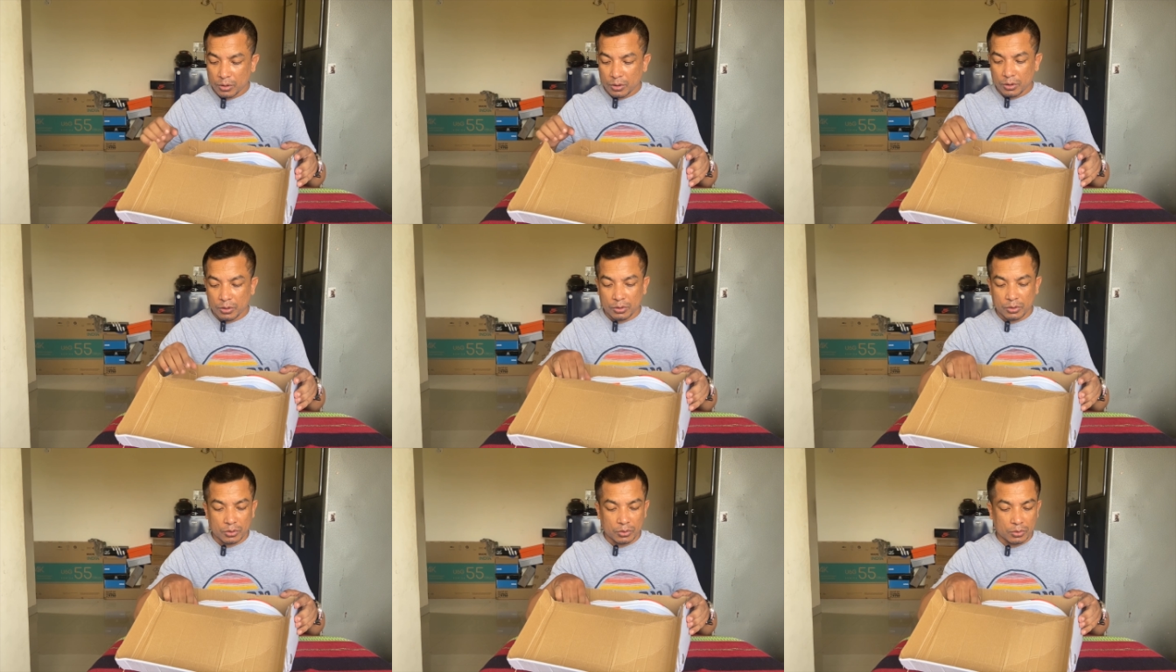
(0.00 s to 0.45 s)

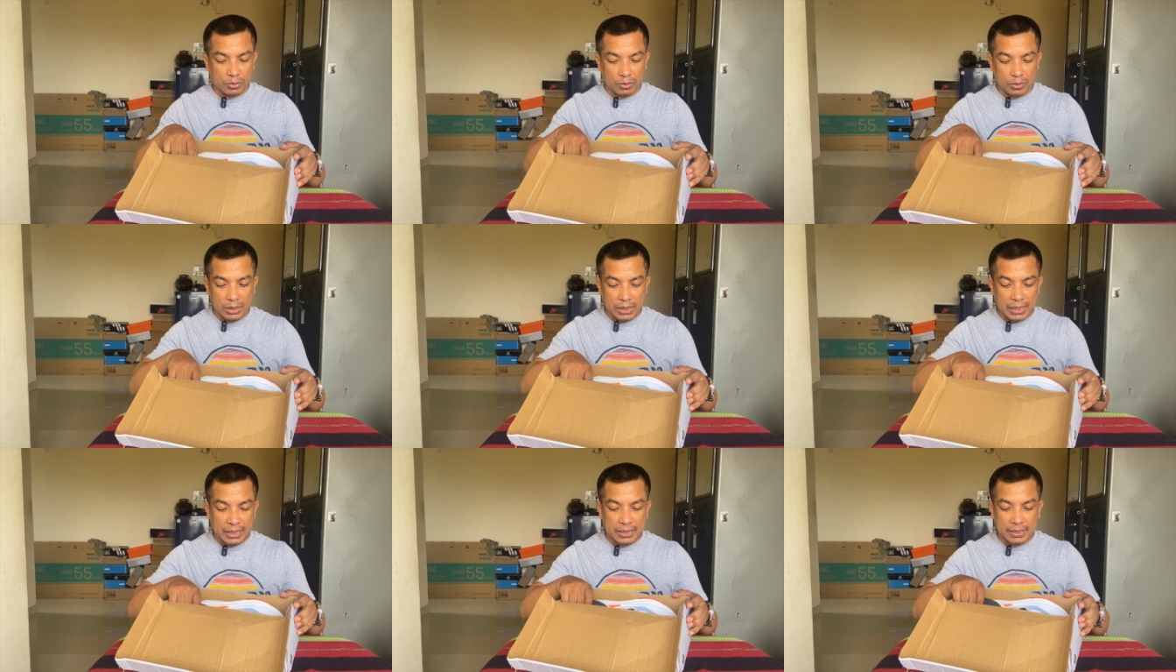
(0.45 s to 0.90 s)
So
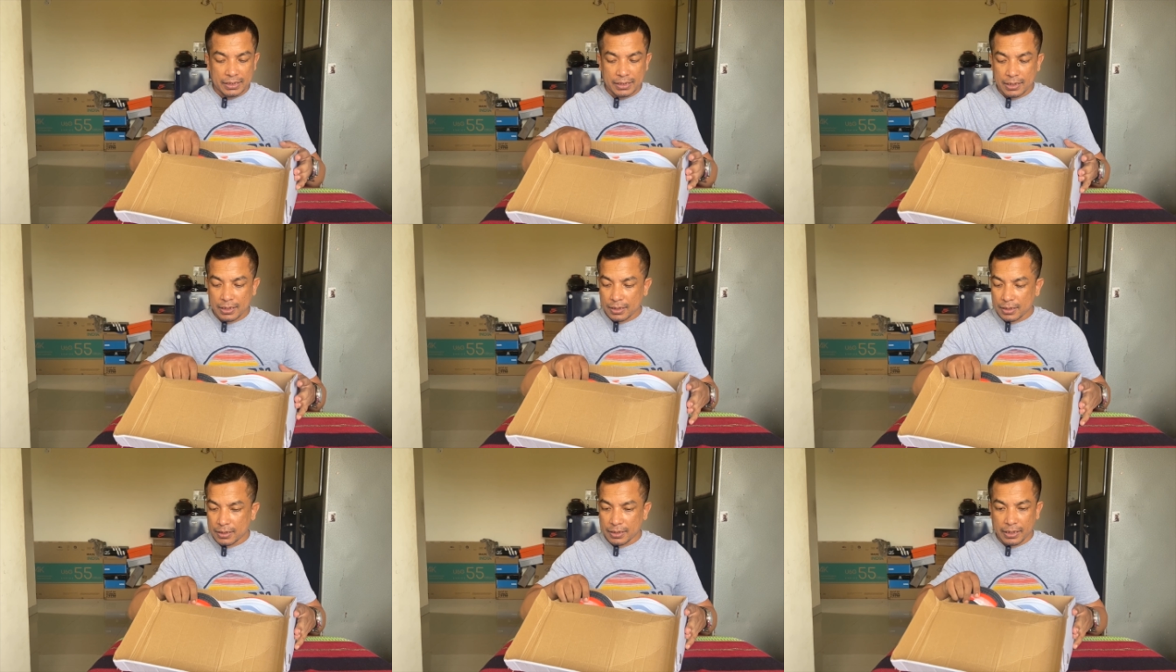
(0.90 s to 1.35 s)
let's
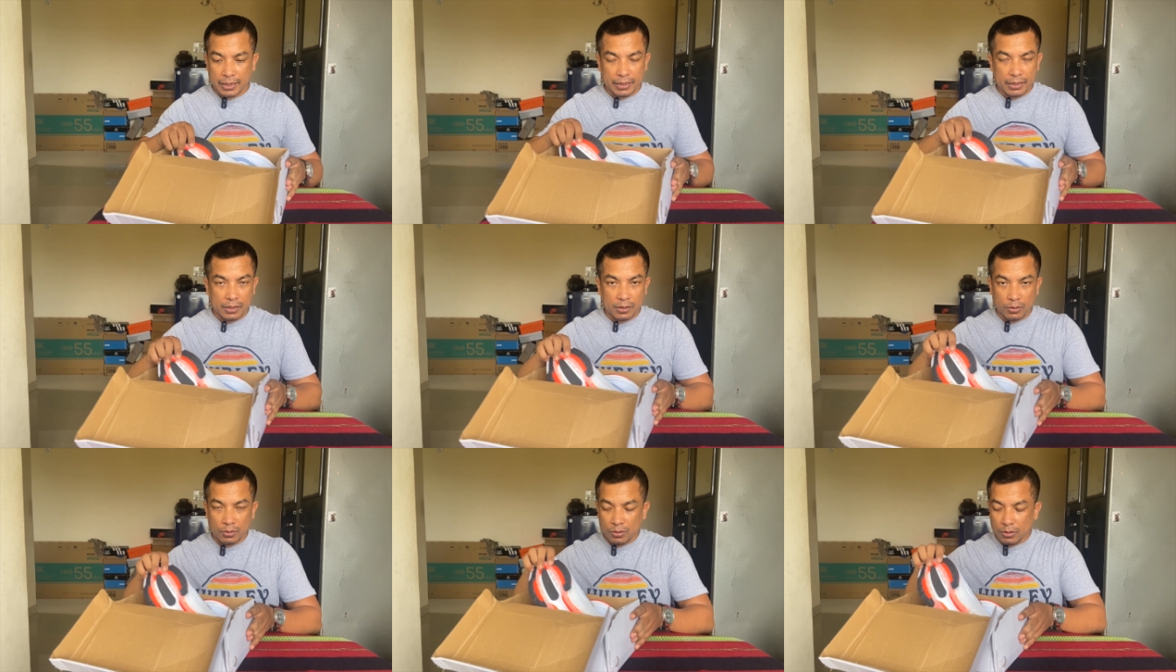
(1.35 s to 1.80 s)
just take
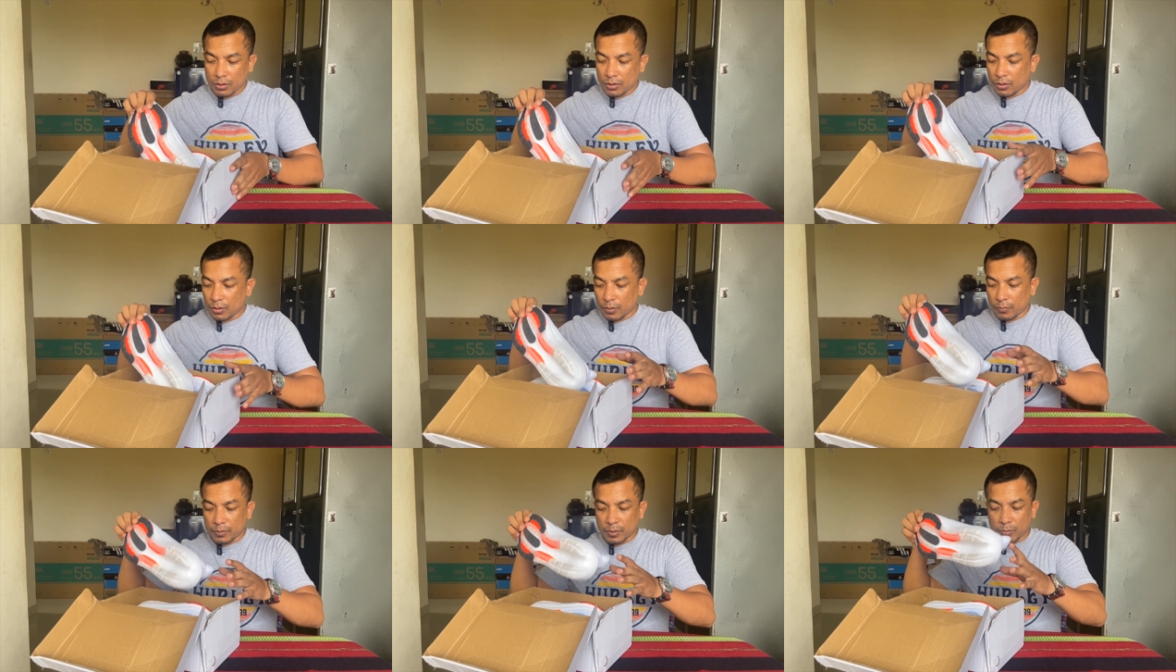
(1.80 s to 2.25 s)
it out
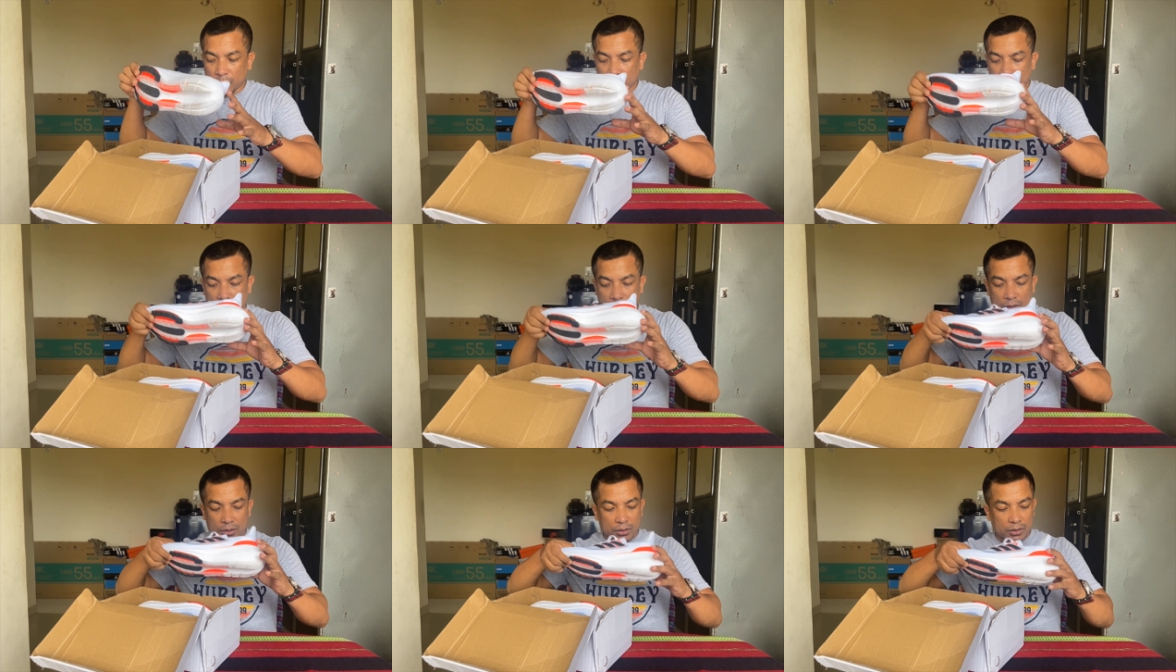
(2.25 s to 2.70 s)
of the
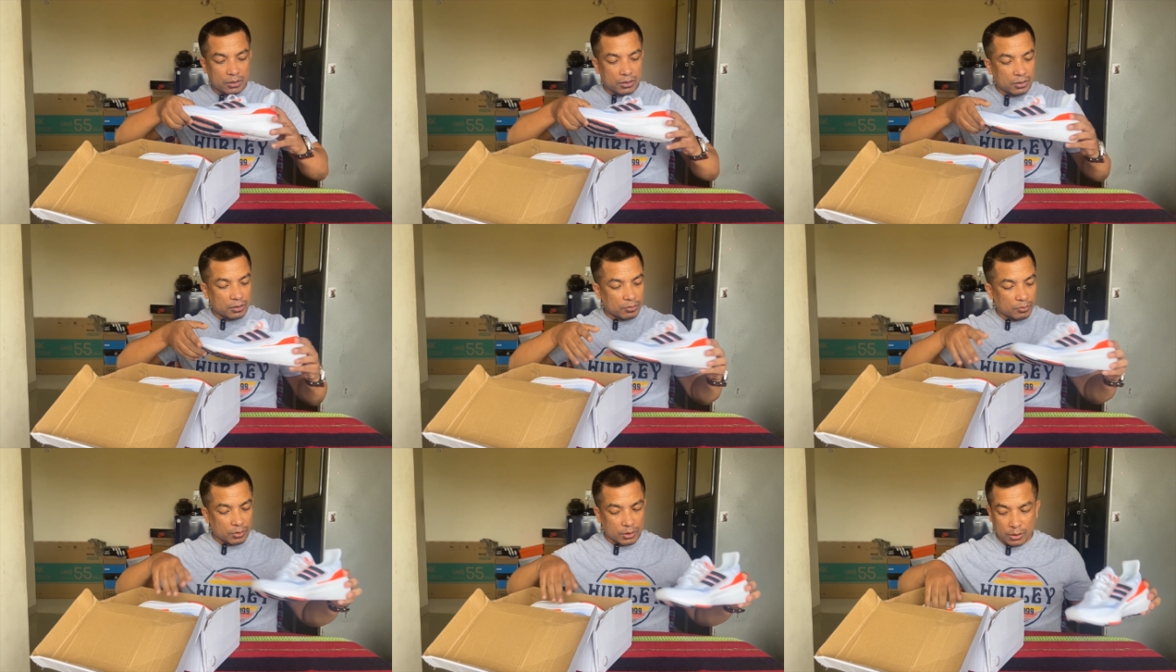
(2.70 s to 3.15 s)
box
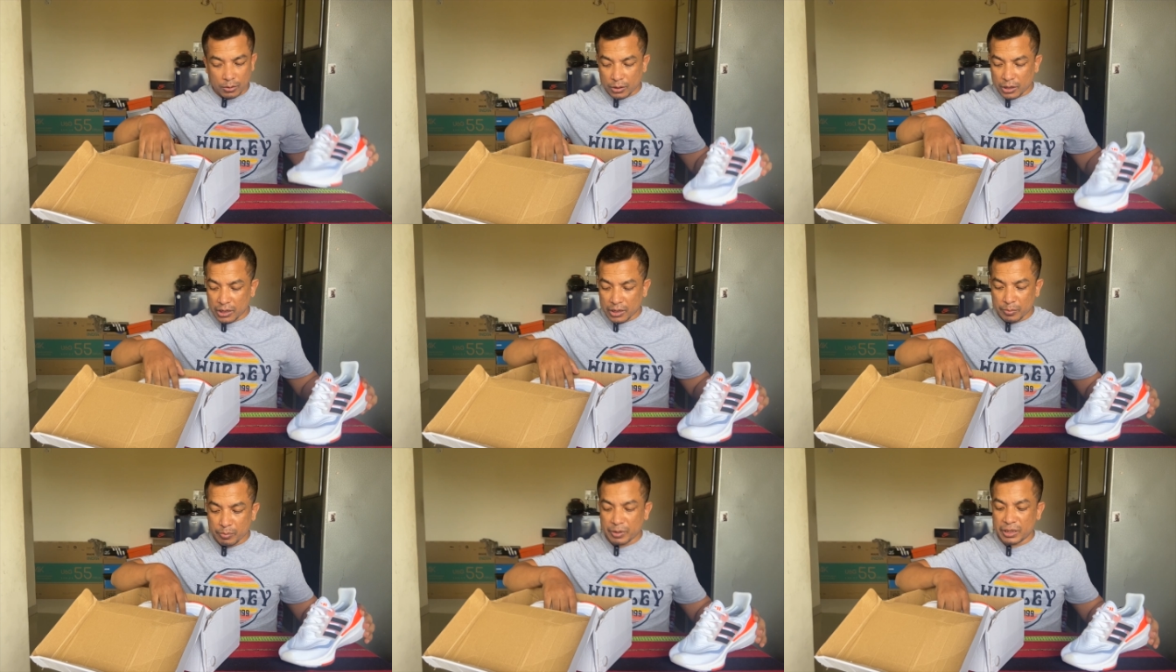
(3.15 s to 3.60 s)
without
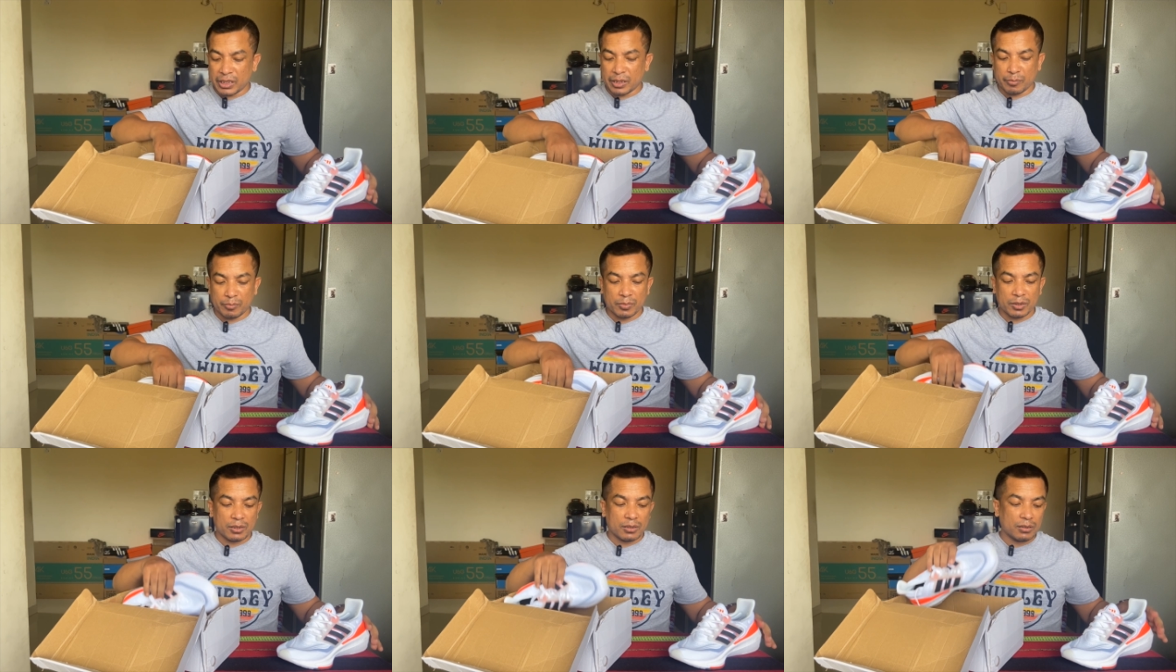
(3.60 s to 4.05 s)
any
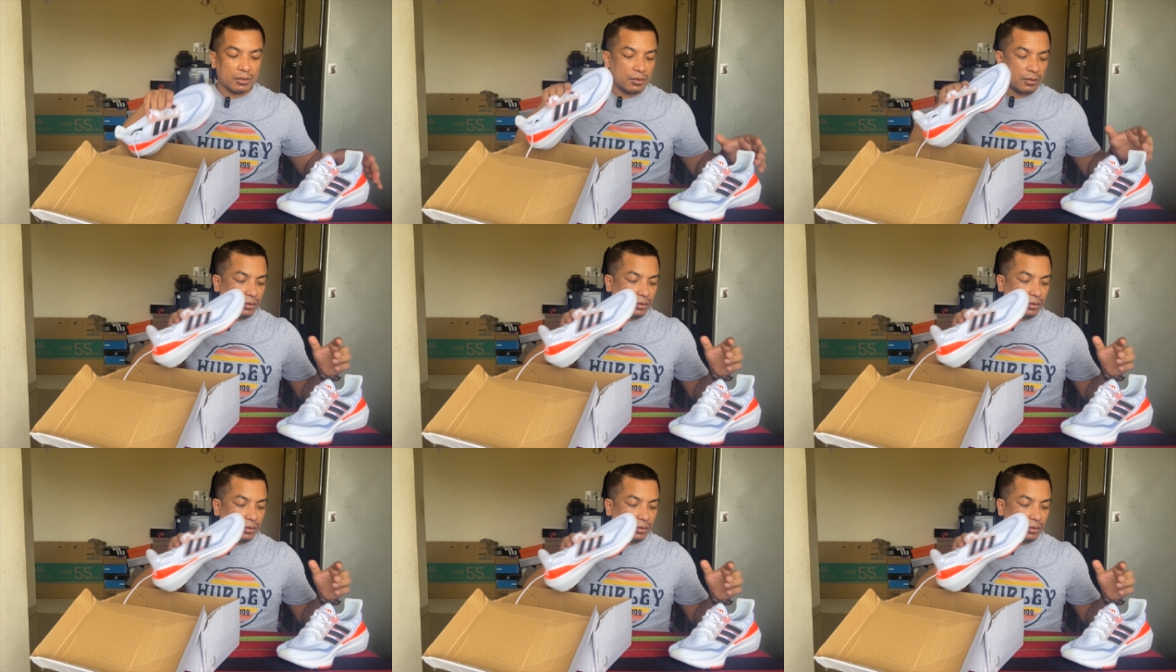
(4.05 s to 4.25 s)
preamble